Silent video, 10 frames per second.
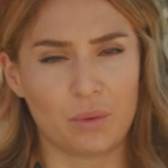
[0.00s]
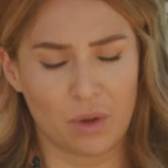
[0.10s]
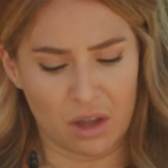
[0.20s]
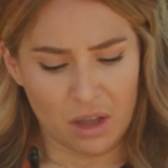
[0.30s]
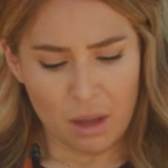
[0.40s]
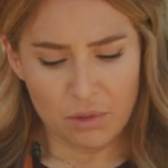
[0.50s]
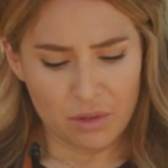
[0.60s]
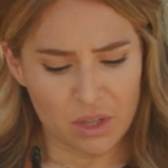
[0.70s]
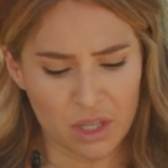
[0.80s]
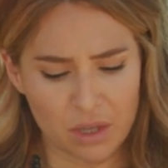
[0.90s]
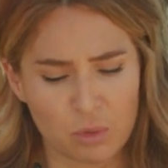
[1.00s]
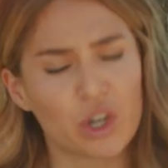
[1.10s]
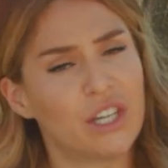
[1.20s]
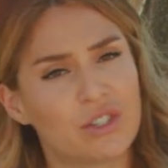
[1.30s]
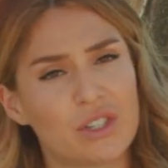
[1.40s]
A couple of the
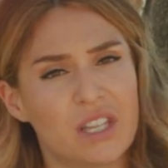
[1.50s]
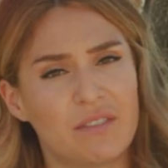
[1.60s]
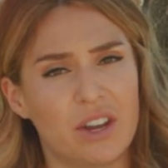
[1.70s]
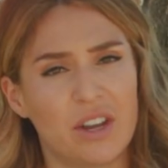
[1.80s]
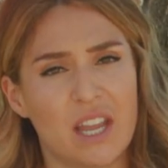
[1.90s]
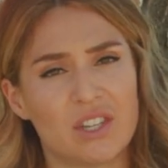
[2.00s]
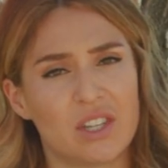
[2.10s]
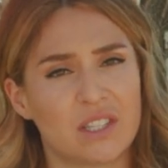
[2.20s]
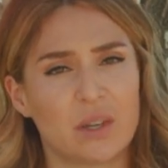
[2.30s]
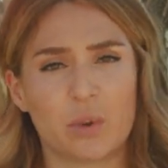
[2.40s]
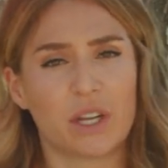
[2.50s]
more interesting variations that we're